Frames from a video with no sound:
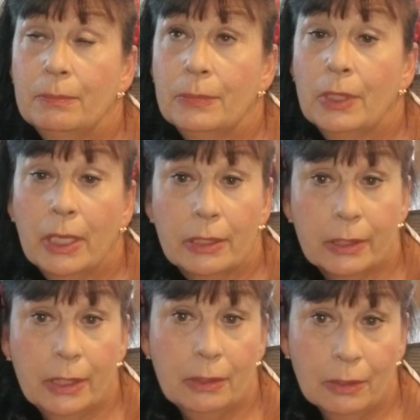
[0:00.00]

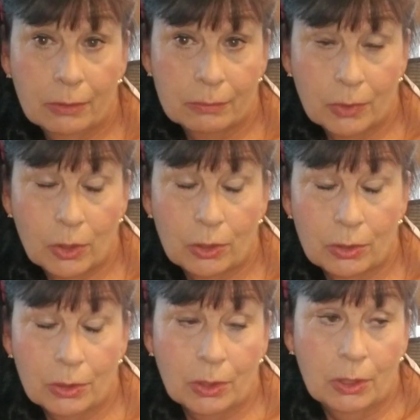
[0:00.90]
Luckily,
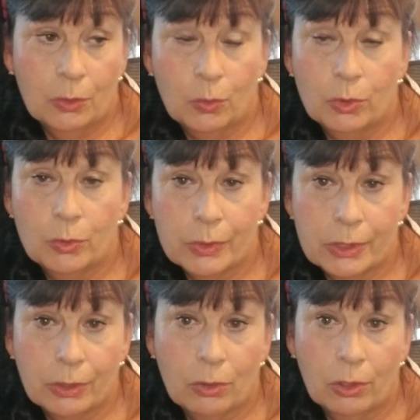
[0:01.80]
her wound was
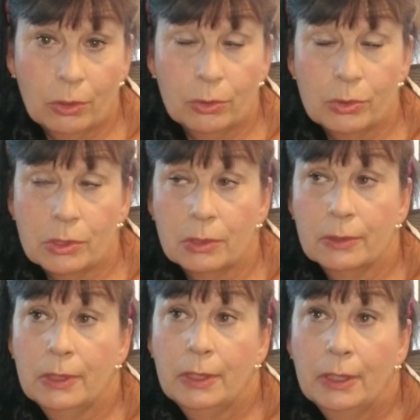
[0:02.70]
still closed,
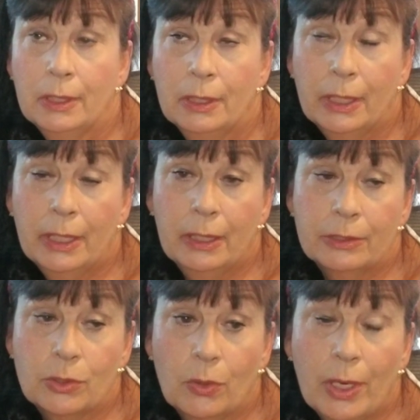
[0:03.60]

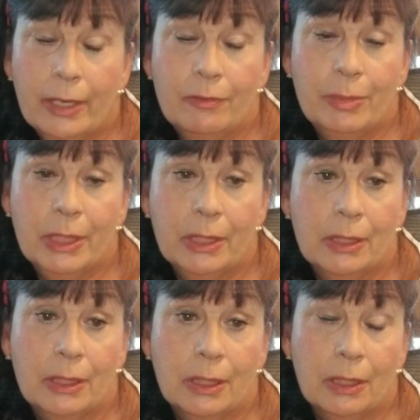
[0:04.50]
and so I've
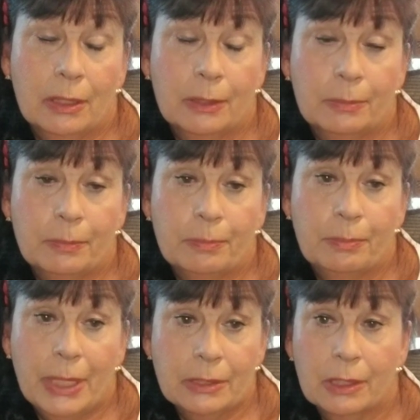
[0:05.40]
been
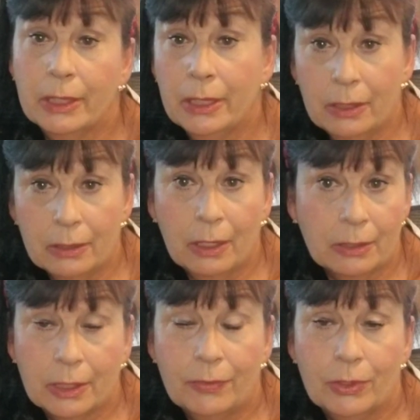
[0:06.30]
basically
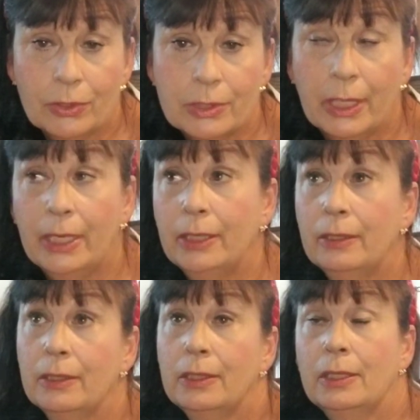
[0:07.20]
not leaving her
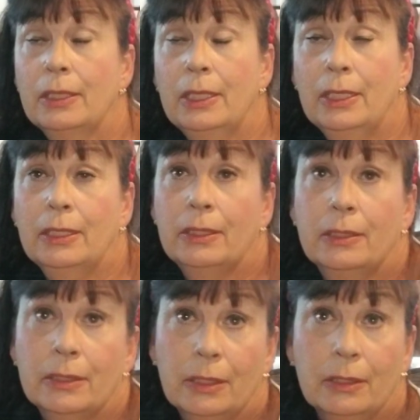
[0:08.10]
side,
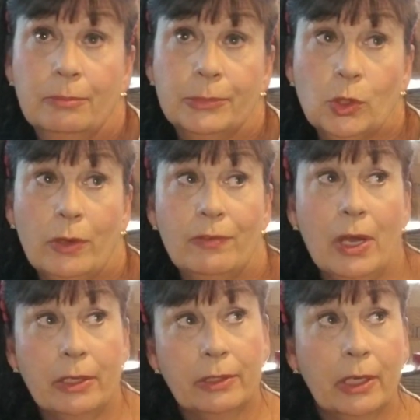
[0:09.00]
and so I've
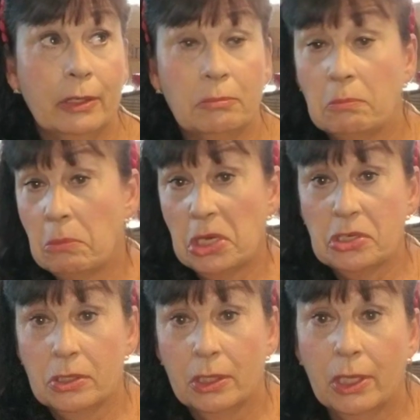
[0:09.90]
not done
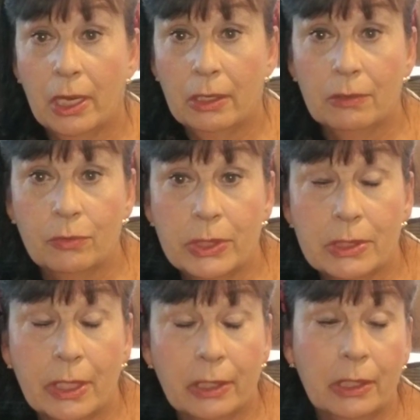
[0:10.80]
much in the line of
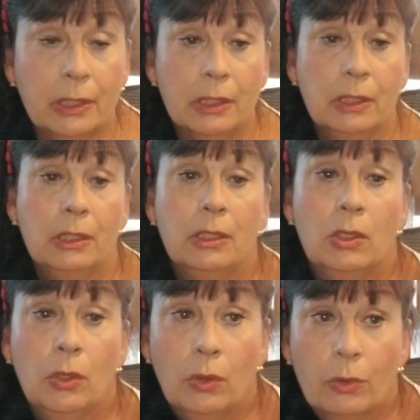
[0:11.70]
reselling
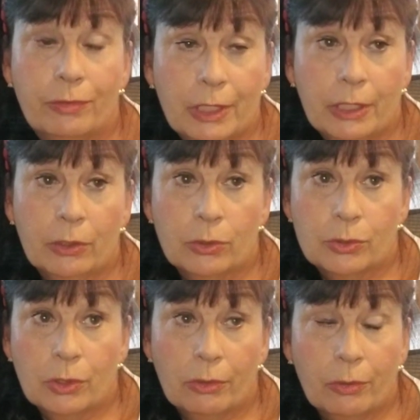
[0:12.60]
or
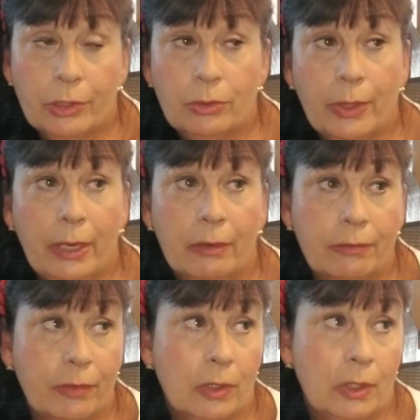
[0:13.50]
videos, although I do have.